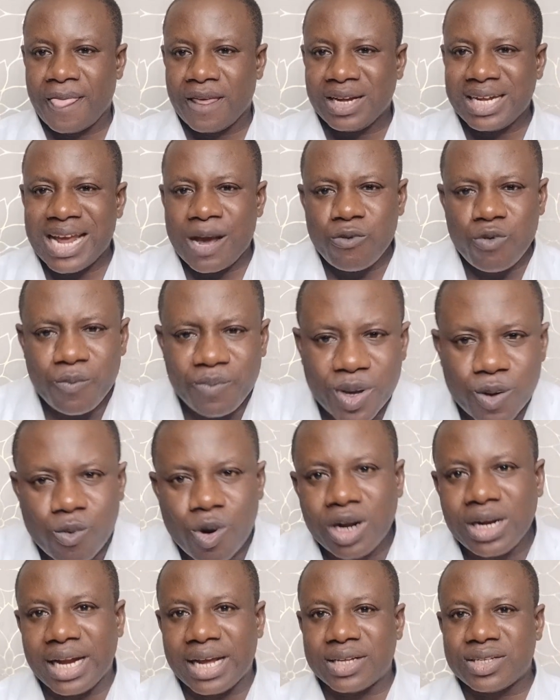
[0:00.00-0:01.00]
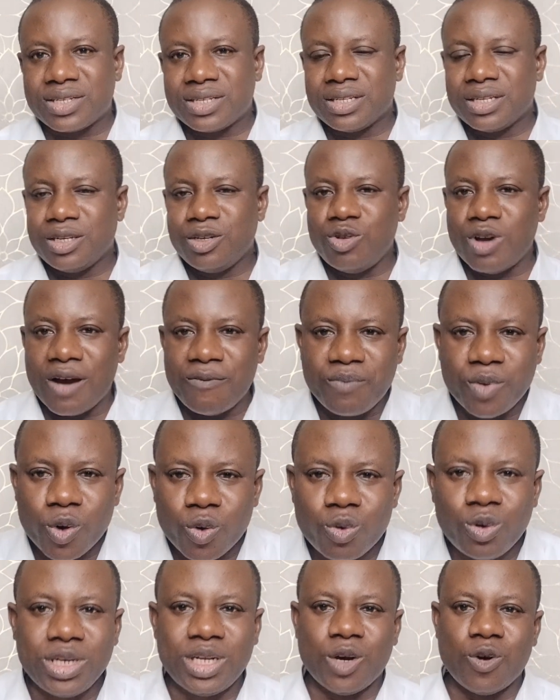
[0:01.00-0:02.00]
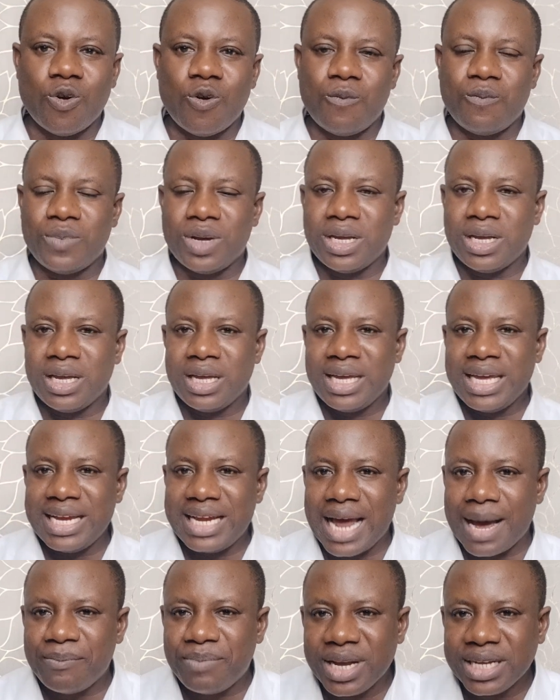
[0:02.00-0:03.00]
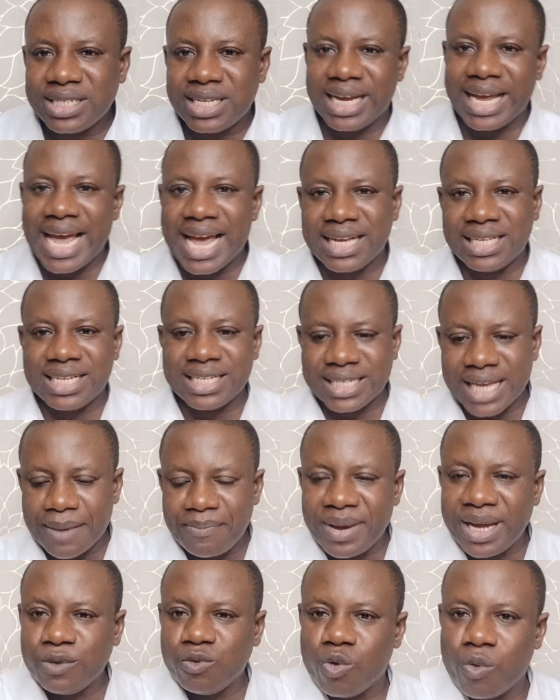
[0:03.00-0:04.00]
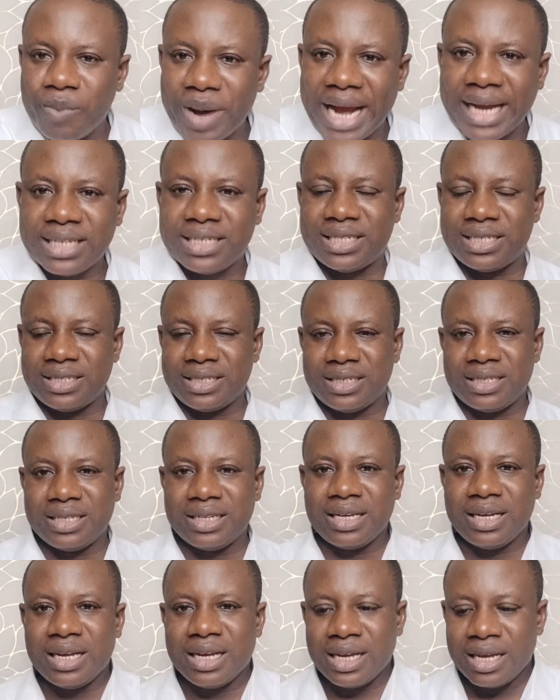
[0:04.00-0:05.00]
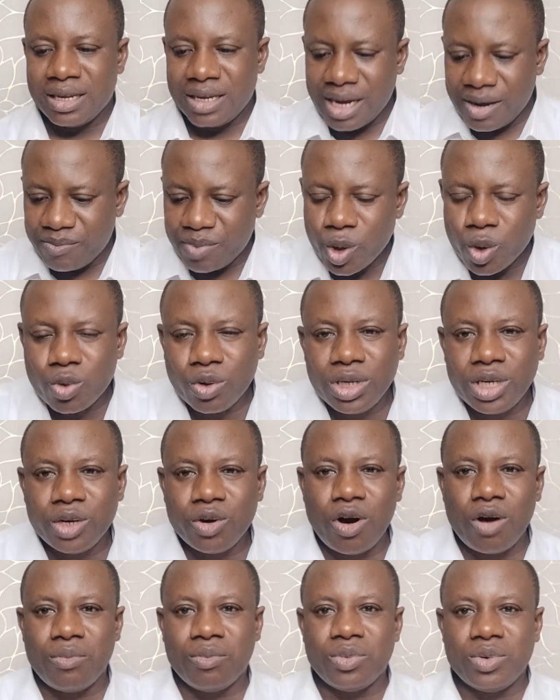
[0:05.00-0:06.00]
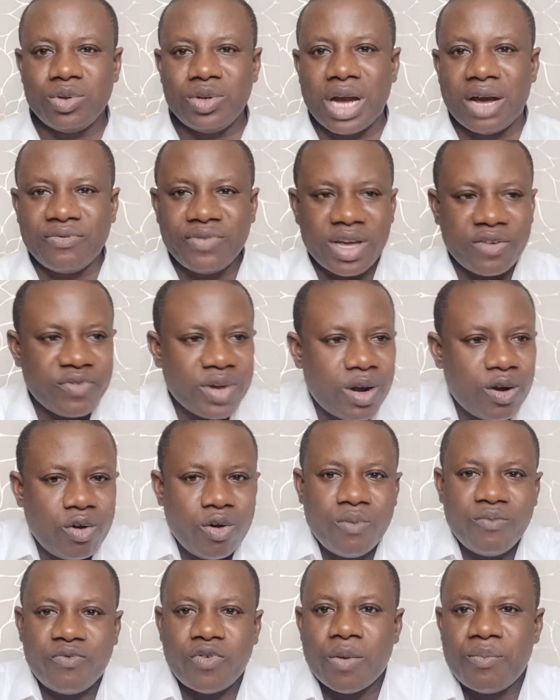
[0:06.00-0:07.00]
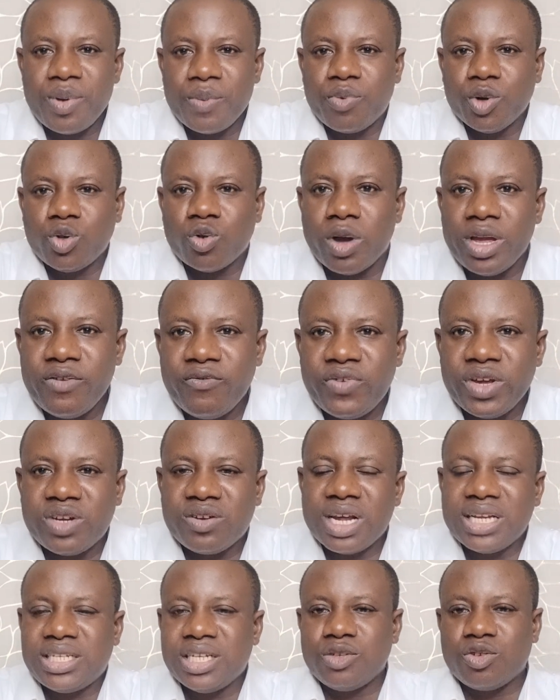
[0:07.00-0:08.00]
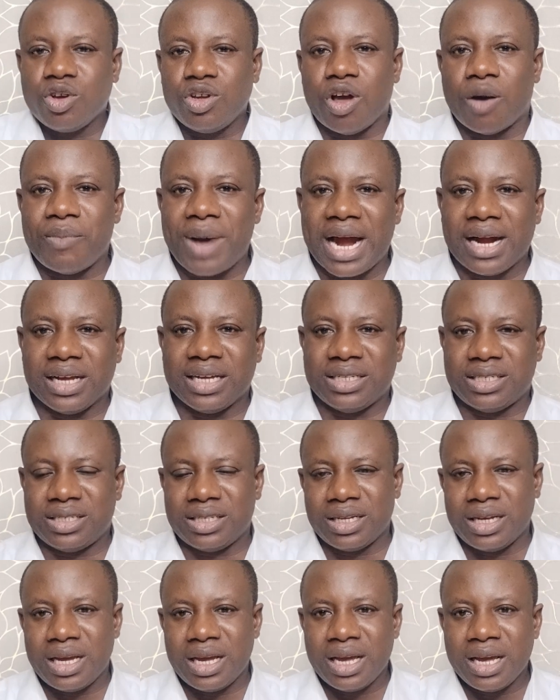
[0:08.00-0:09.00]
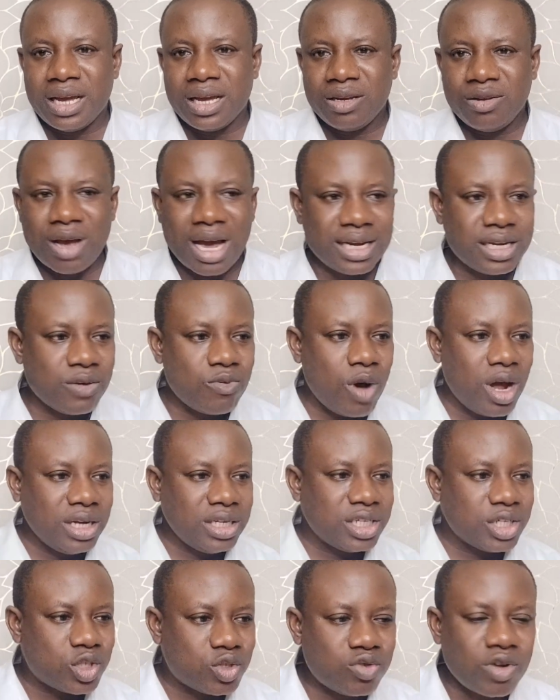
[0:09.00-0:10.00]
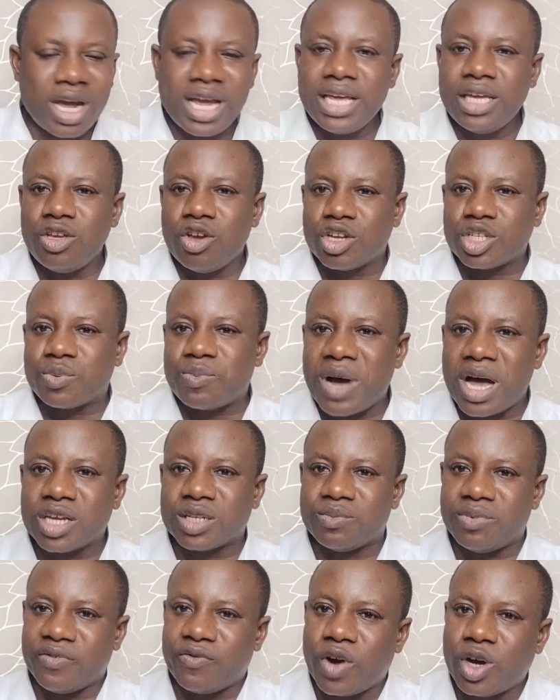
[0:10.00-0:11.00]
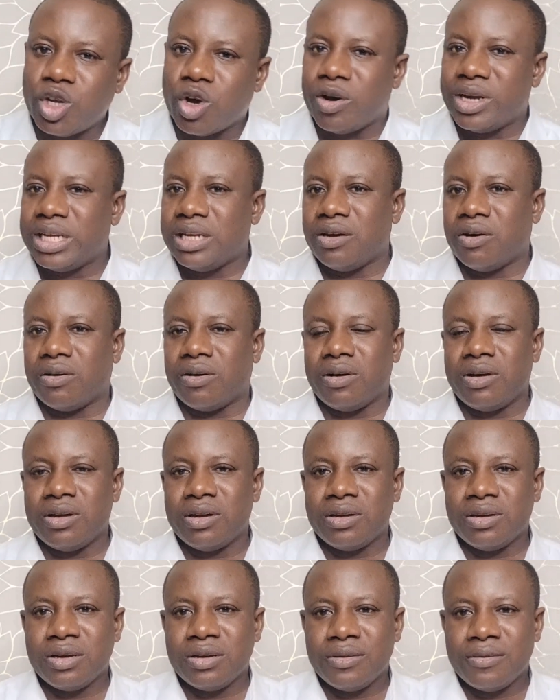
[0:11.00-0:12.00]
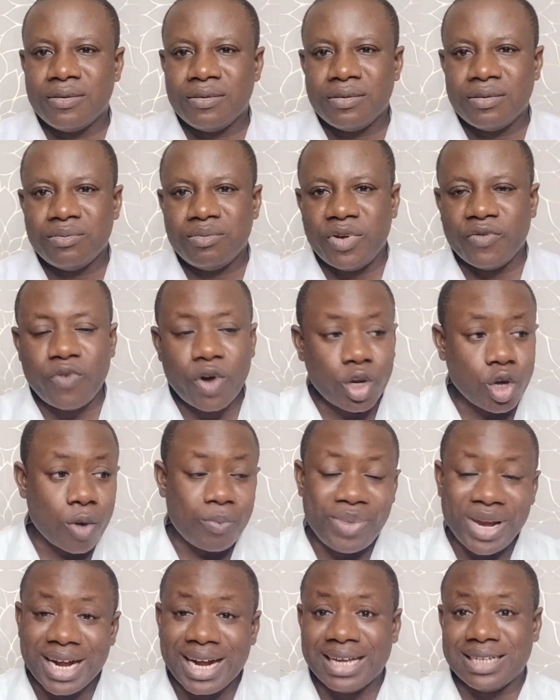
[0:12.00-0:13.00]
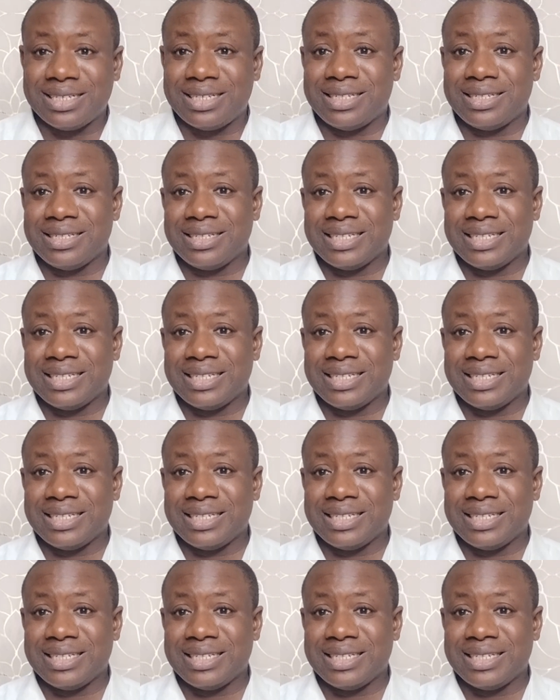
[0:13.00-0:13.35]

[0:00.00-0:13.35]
There won't be oneness. You have broken the home. He that breaks the egg, the serpent will bite. You have broken the home. You have given room for people to infiltrate into your marriage. You are the one destroying your spouse before your in-law, before your parent.